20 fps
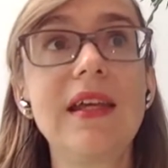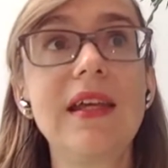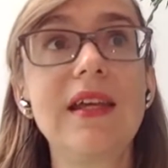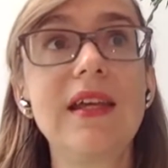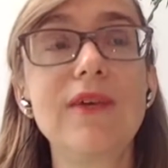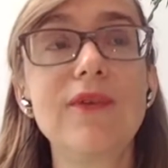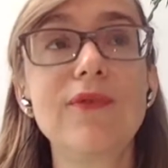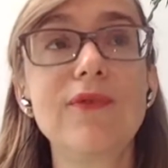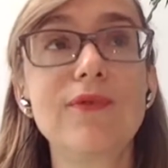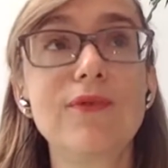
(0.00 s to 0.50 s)

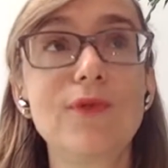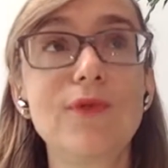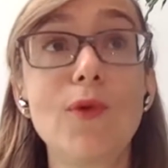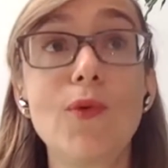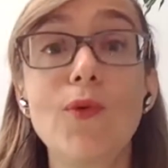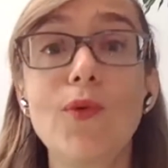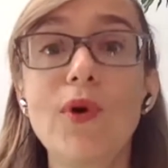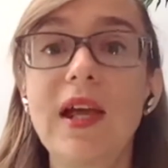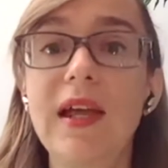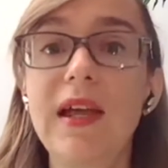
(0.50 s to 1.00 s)
if the
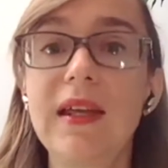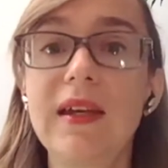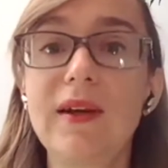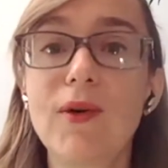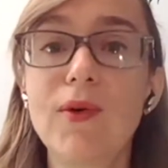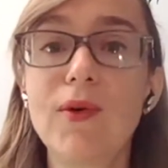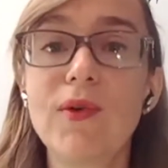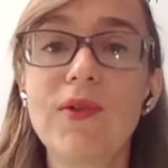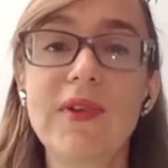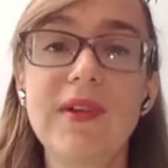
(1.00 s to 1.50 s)
way
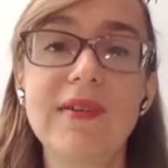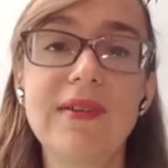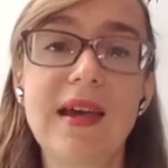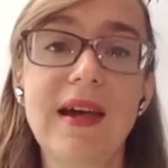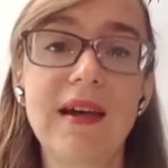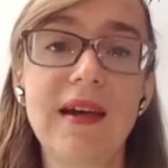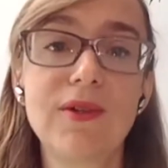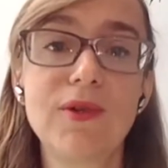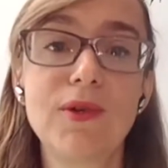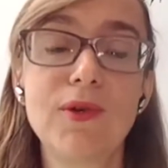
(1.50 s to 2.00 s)
all these
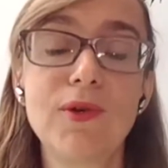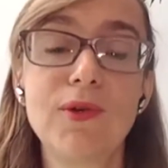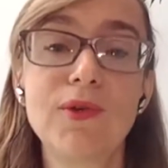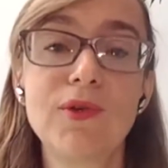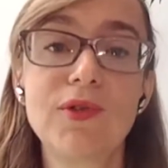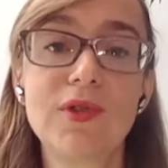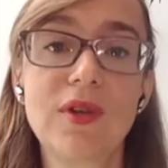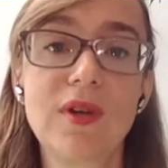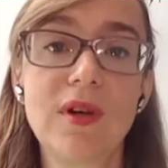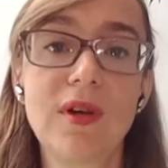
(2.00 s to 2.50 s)

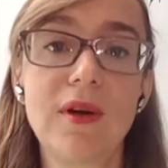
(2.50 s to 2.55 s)
actors